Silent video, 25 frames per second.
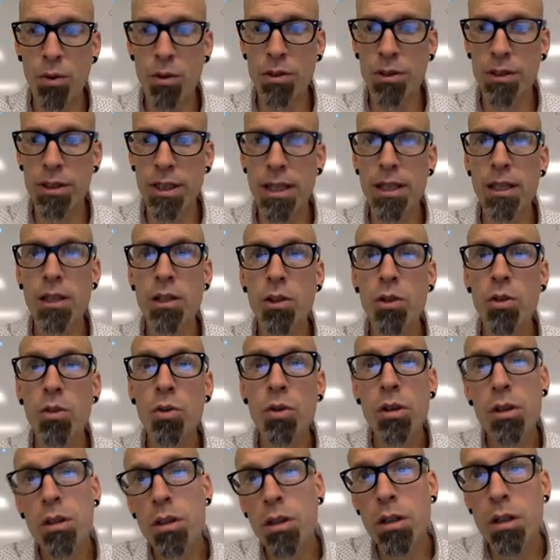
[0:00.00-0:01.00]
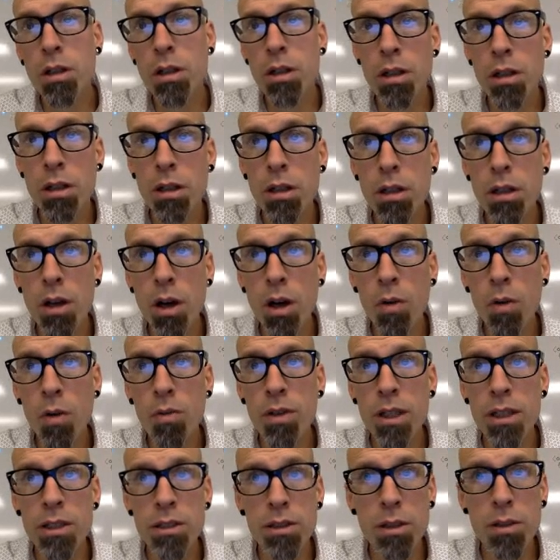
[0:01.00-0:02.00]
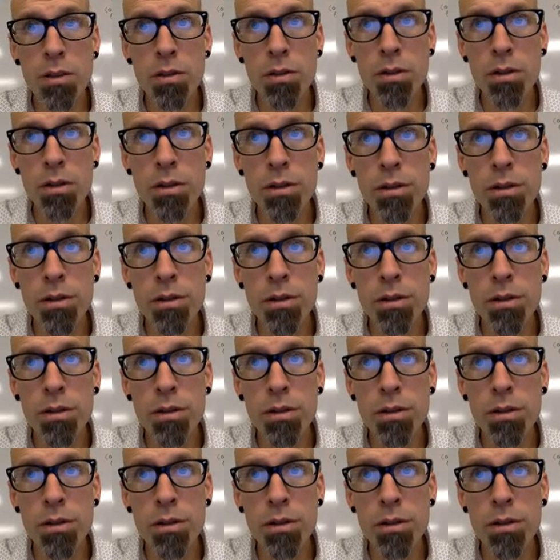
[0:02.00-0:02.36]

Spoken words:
see you hopefully soon.